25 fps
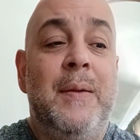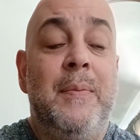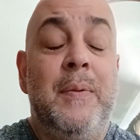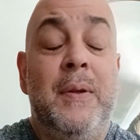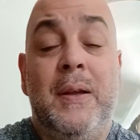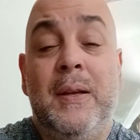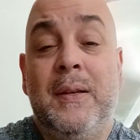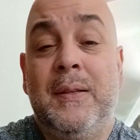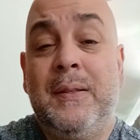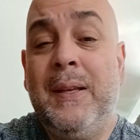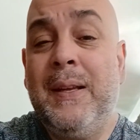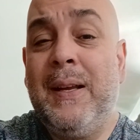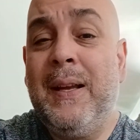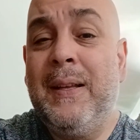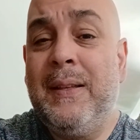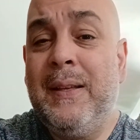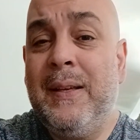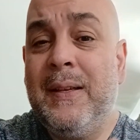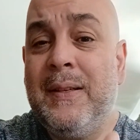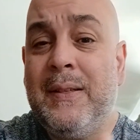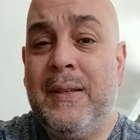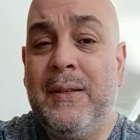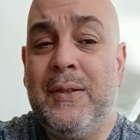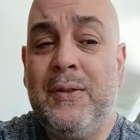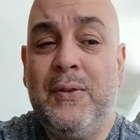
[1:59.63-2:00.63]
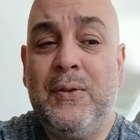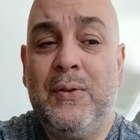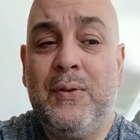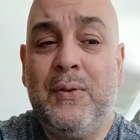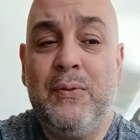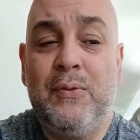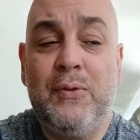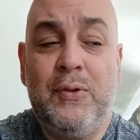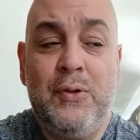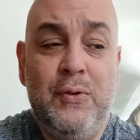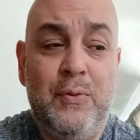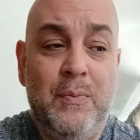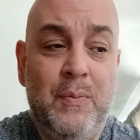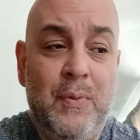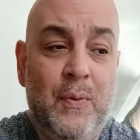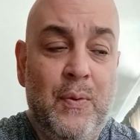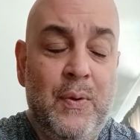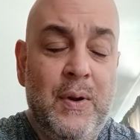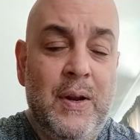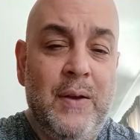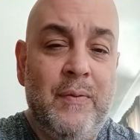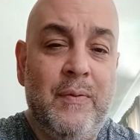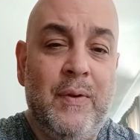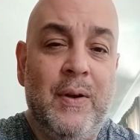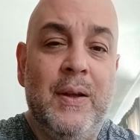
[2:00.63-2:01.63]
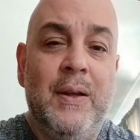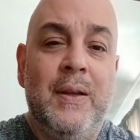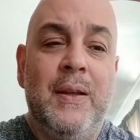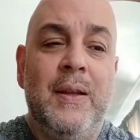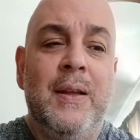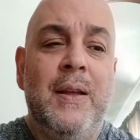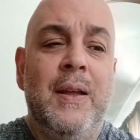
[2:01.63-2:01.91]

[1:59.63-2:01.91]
because they got the extension to June, but whatever.